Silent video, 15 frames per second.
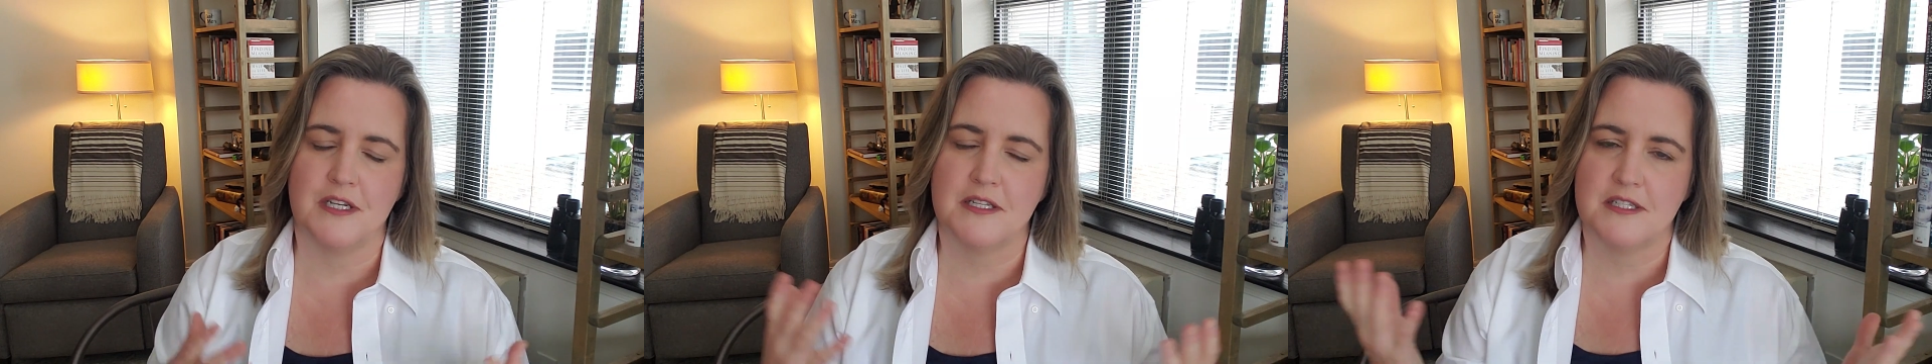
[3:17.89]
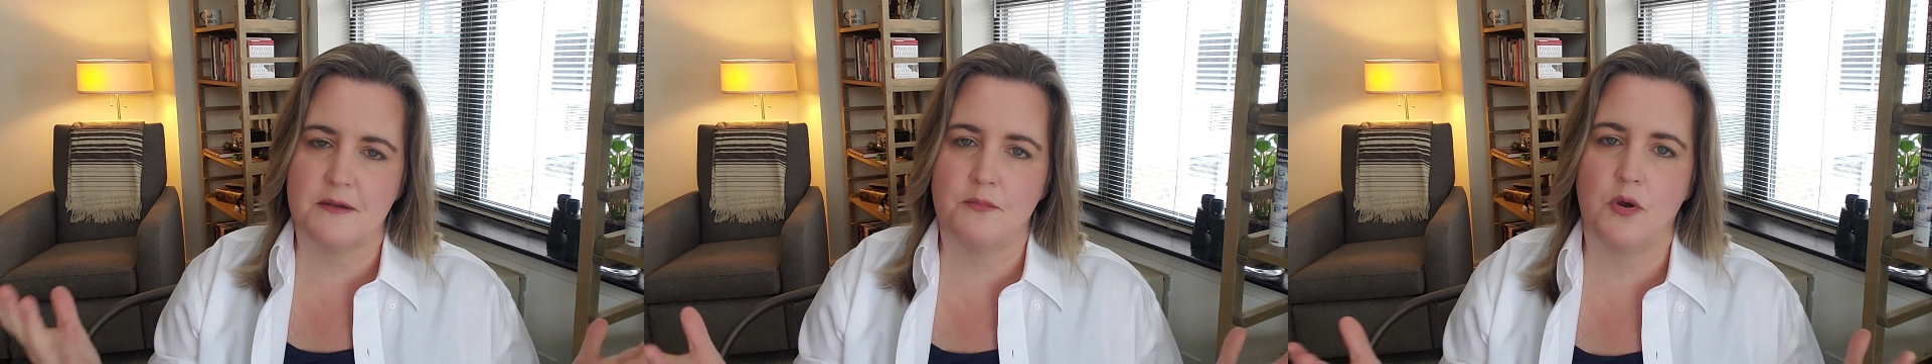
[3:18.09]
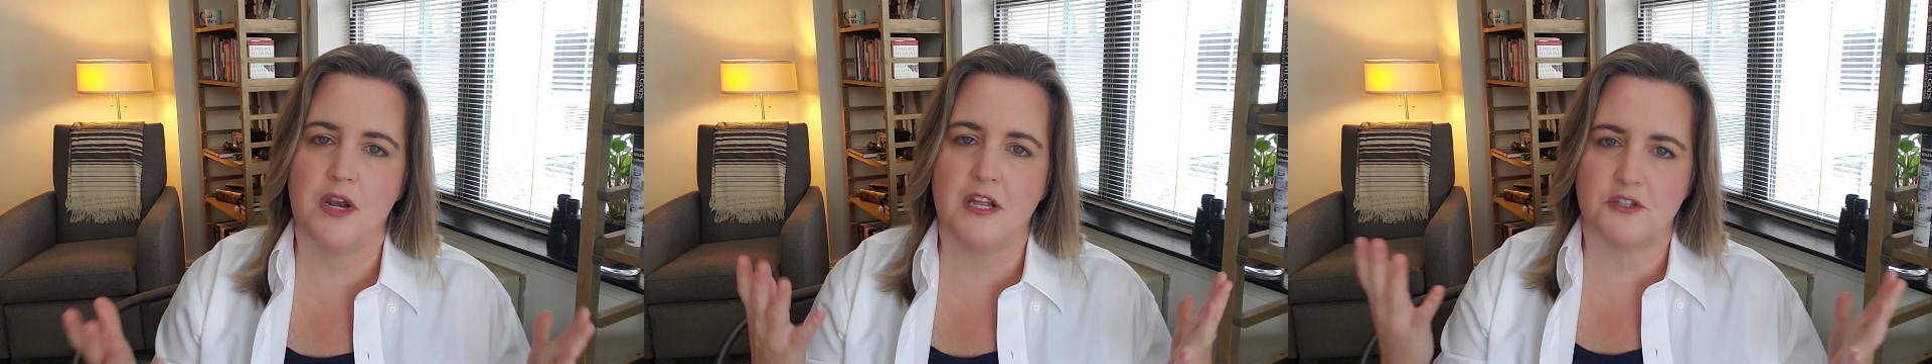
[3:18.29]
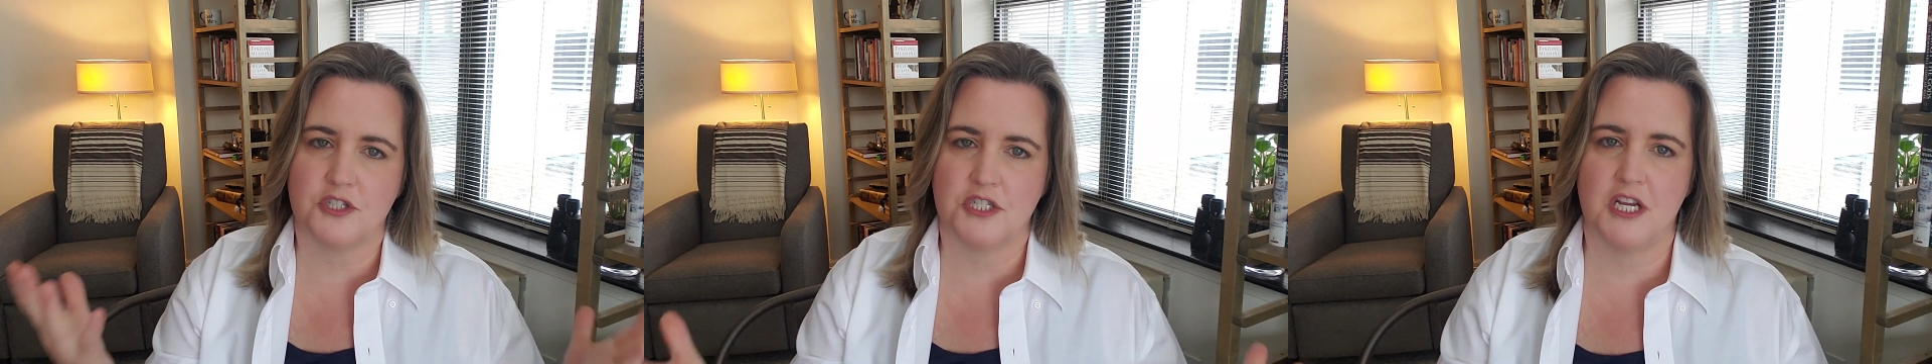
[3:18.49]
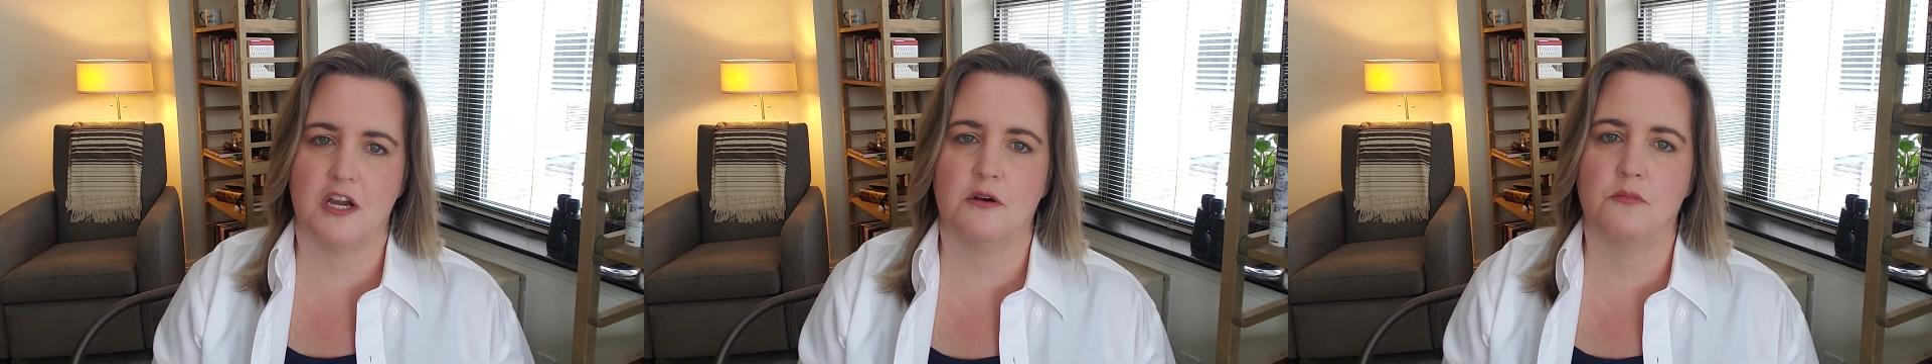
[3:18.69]
And at some point I'll
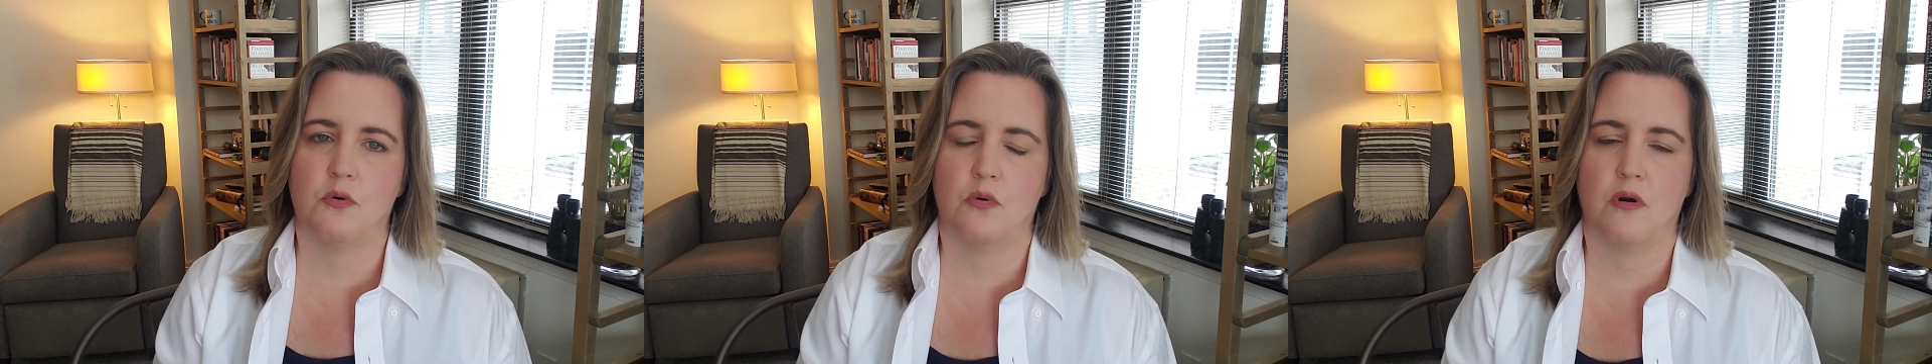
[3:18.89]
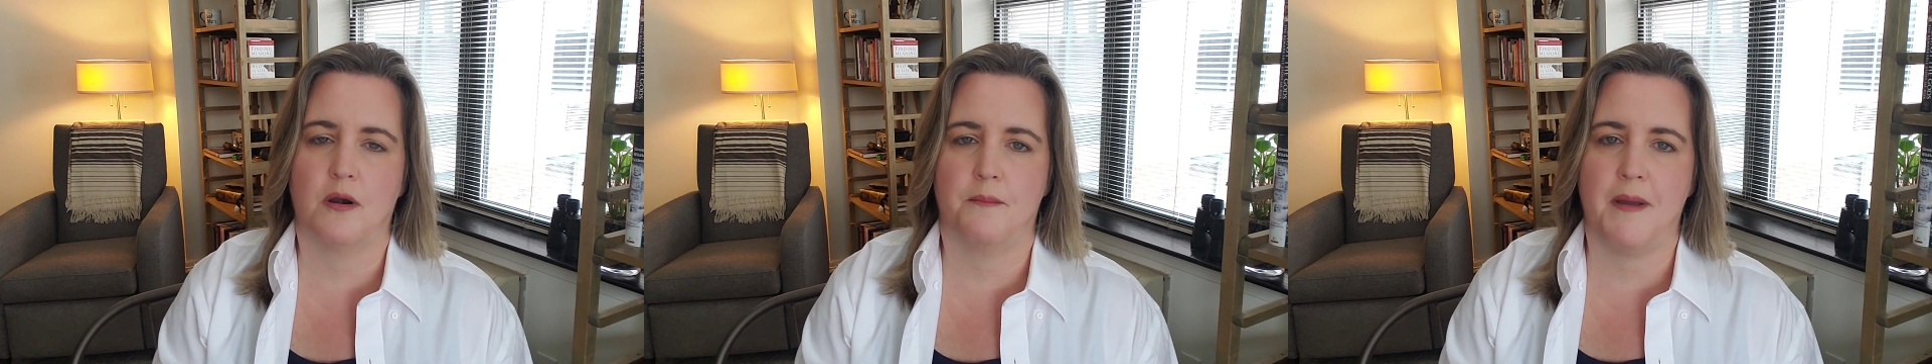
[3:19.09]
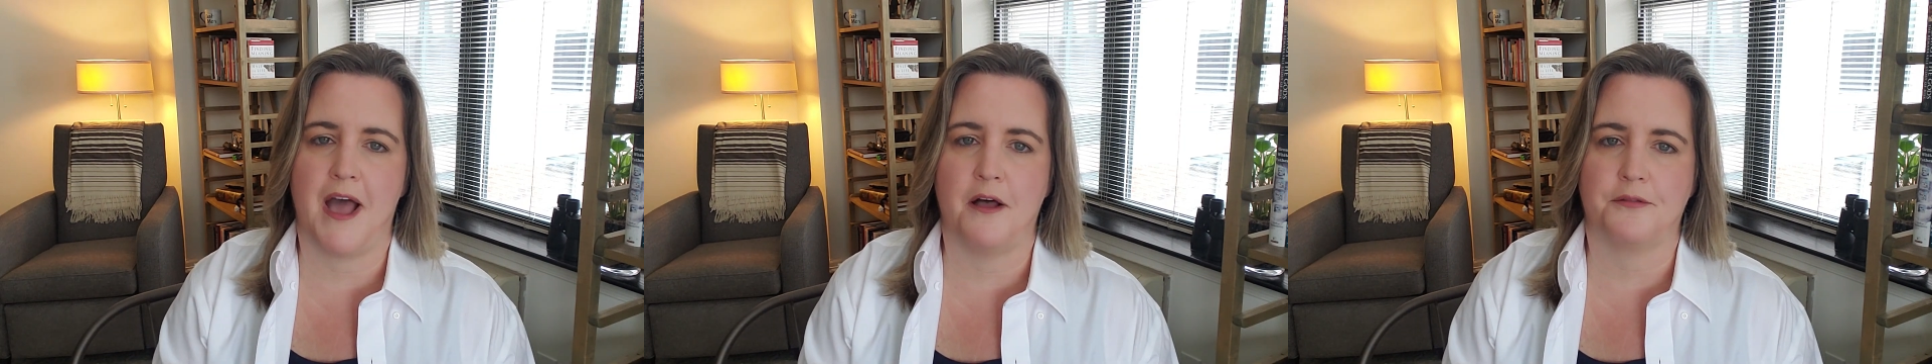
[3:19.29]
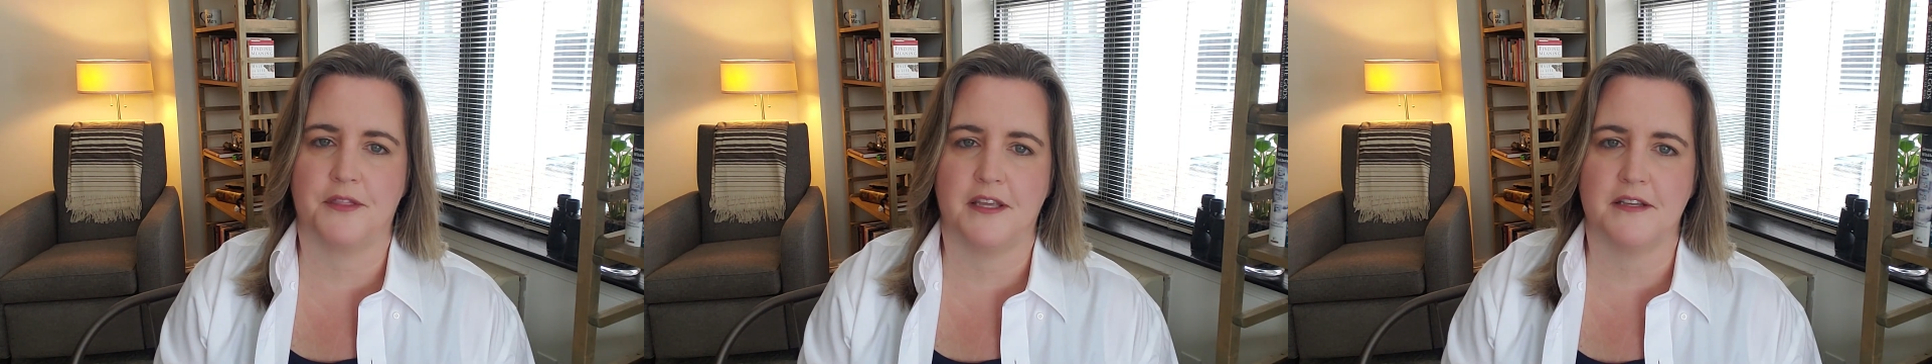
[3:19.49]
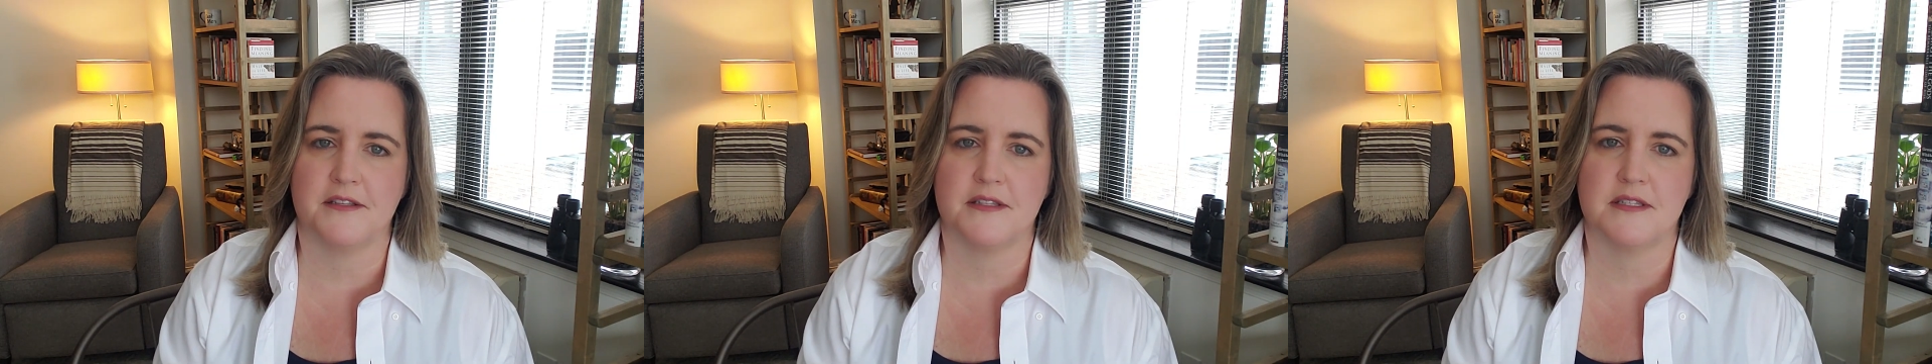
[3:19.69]
share more about
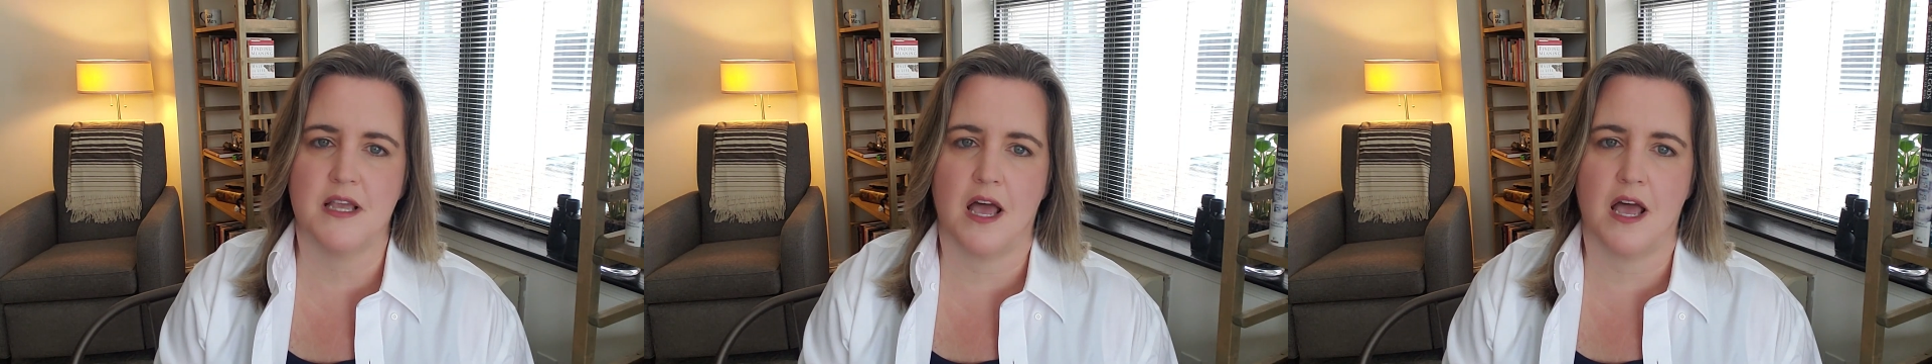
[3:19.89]
this,